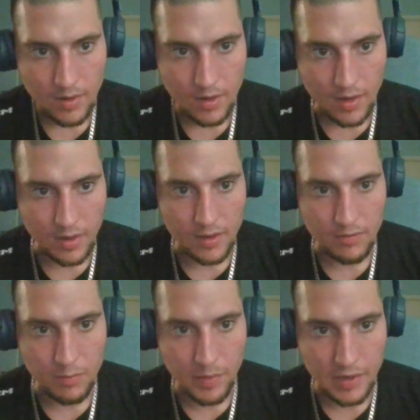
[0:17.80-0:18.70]
I have
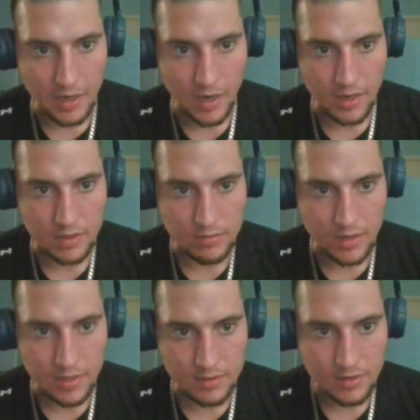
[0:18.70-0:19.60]
a big heart,
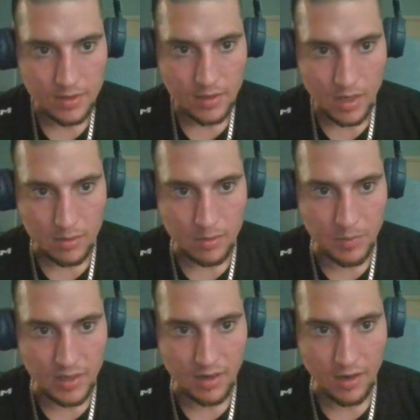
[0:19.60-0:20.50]
right? I'm a
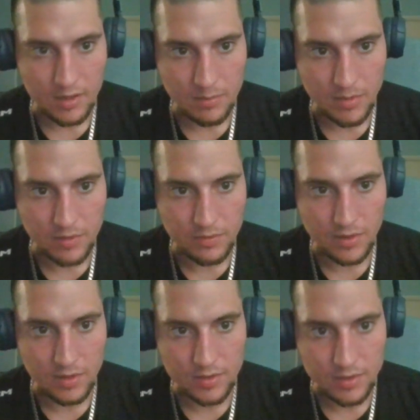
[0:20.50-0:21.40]
big-hearted
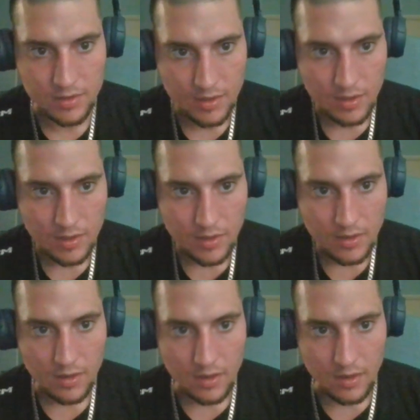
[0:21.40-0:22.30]
motherfucker.
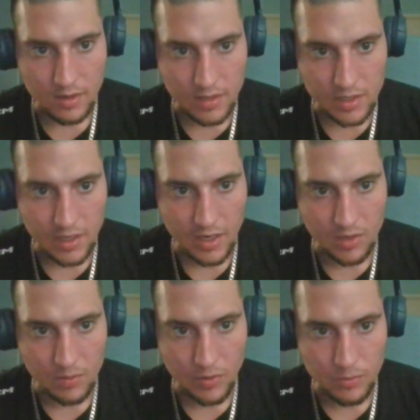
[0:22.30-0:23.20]
I care
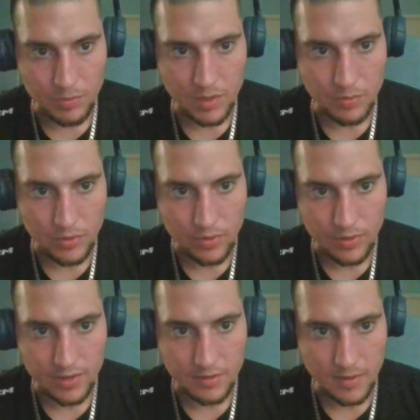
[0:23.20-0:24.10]
about people,
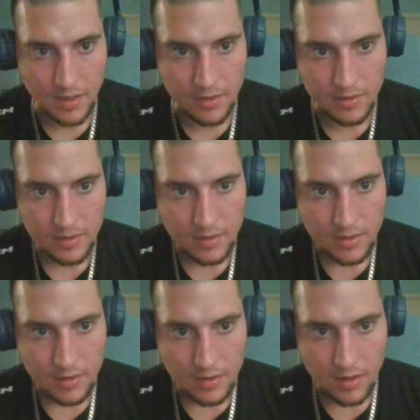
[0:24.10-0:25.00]
and
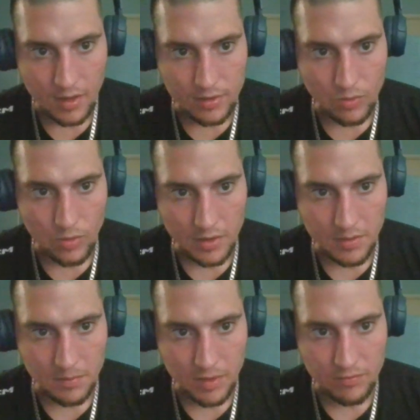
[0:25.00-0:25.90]
I don't want
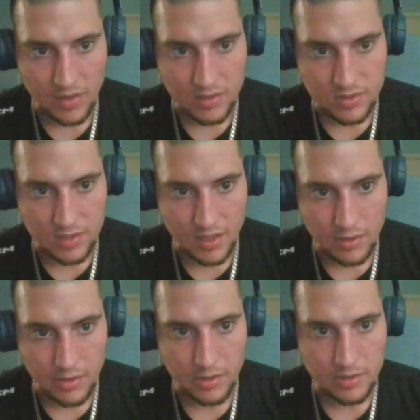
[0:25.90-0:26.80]
my friends to get
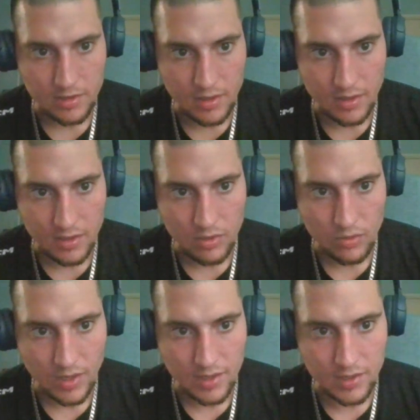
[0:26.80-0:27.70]
hurt, and I don't
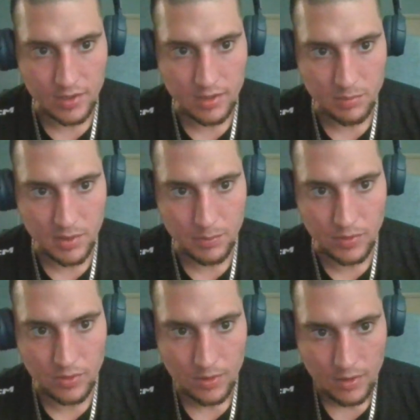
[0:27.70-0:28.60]
like hurting
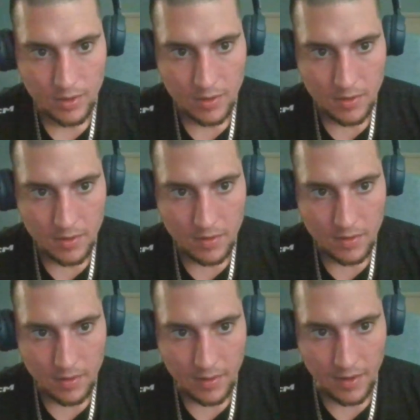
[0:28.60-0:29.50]
people.
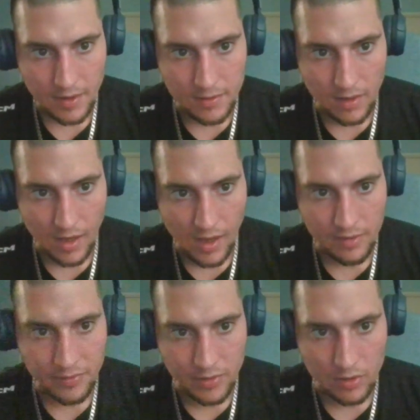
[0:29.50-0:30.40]
And I have
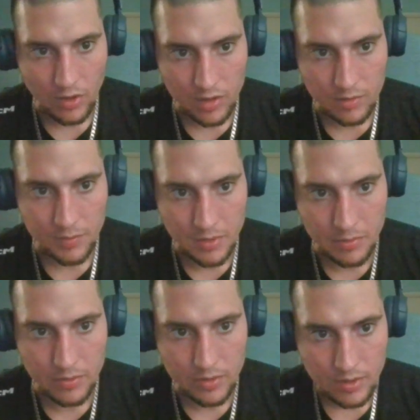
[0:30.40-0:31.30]
hurt a lot of
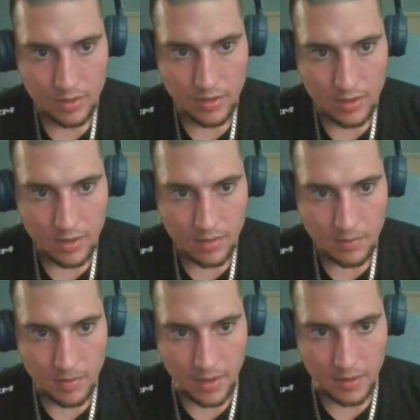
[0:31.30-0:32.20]
people.
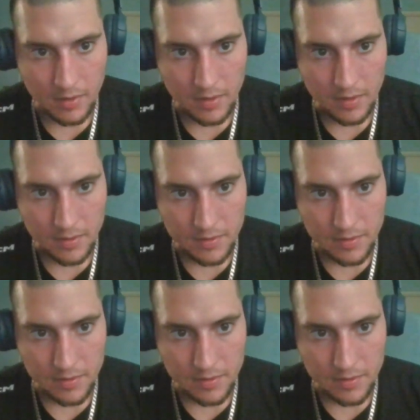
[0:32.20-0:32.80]
And